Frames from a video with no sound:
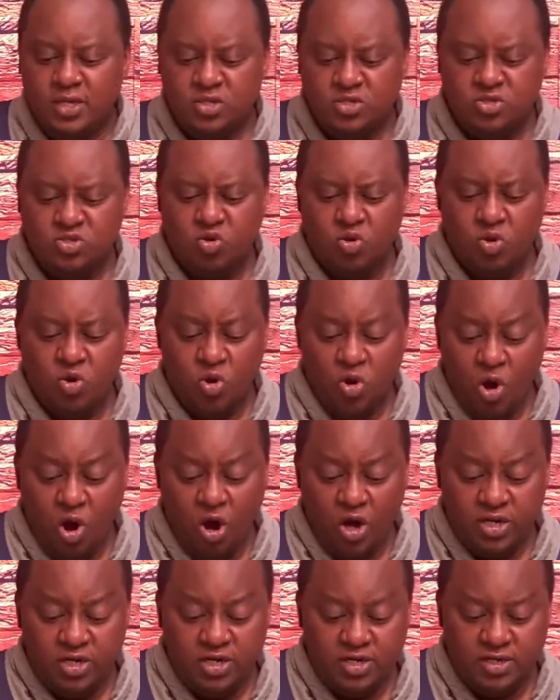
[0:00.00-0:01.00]
So
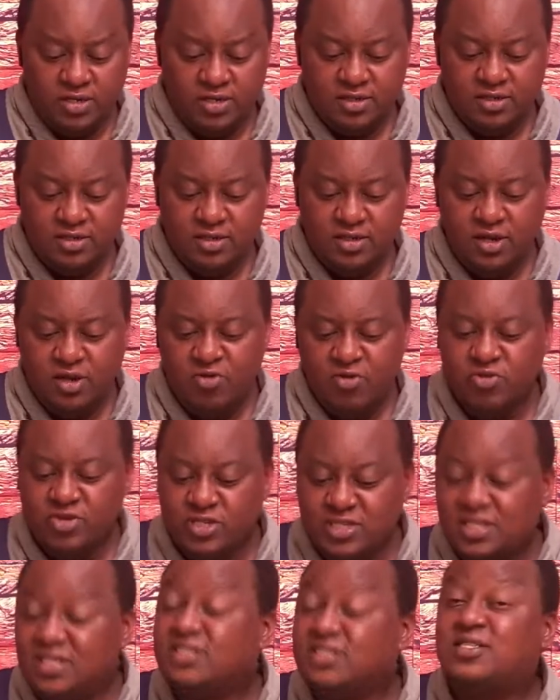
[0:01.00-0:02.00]
God
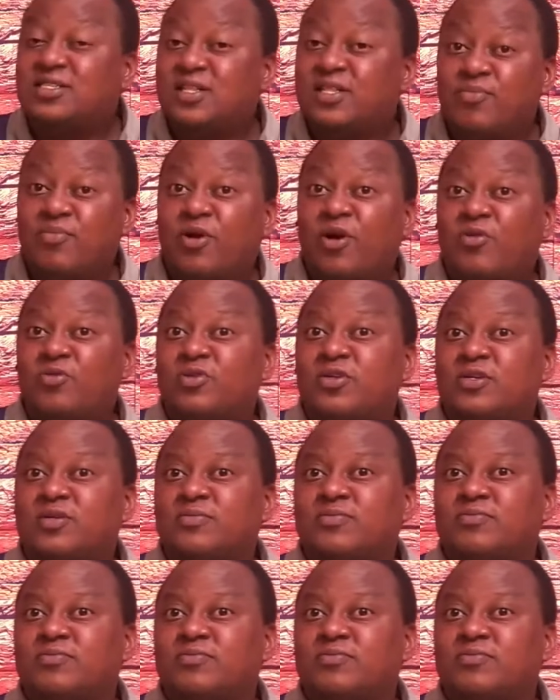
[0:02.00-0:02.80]
resists the proud